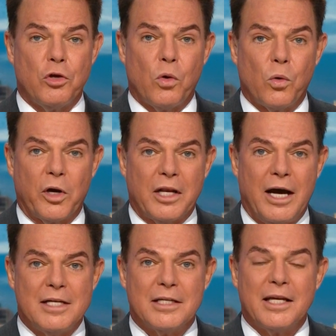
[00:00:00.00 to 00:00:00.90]

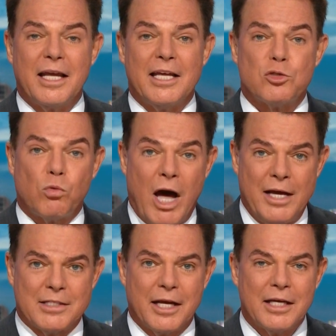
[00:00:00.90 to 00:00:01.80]
organizing, is
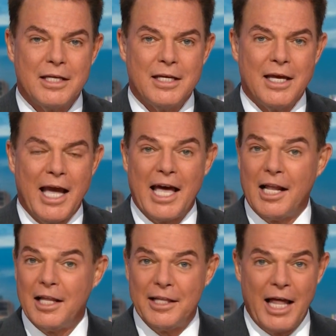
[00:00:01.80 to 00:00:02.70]
rising. And
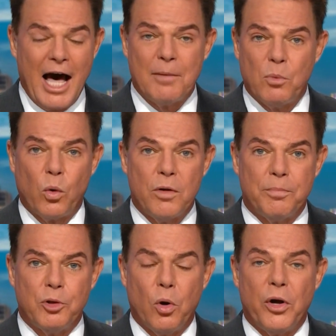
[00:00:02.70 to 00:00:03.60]
a lot more
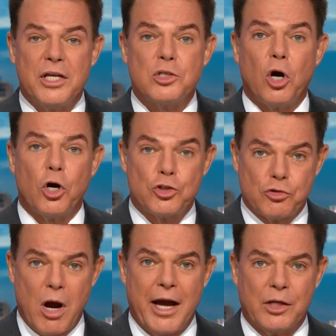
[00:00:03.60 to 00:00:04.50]
employees are
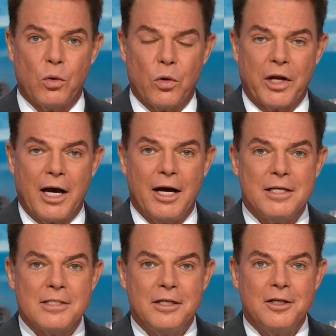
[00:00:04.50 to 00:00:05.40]
trying to
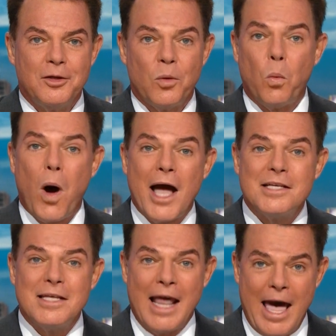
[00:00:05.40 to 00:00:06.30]
organize. Why
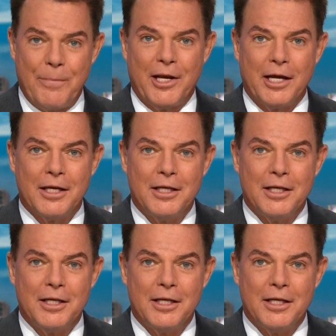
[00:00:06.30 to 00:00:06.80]
is it happening?